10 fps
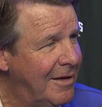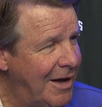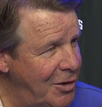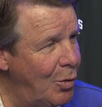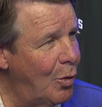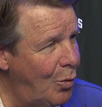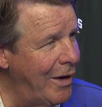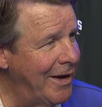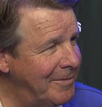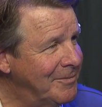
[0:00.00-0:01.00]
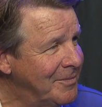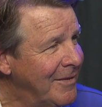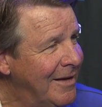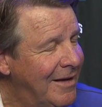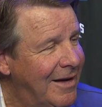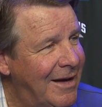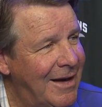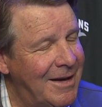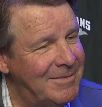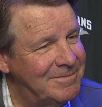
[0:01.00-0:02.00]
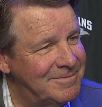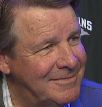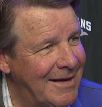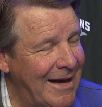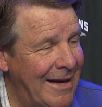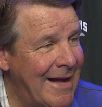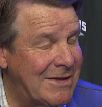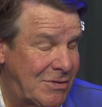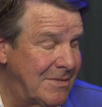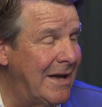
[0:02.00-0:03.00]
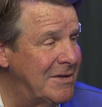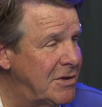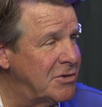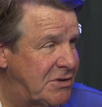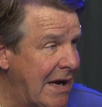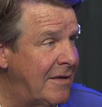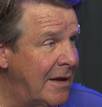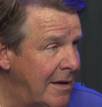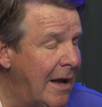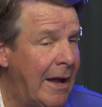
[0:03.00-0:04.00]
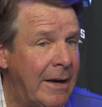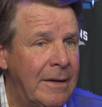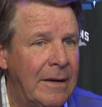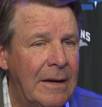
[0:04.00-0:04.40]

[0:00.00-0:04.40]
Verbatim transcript: and you will win. Um, and that's easier said than done.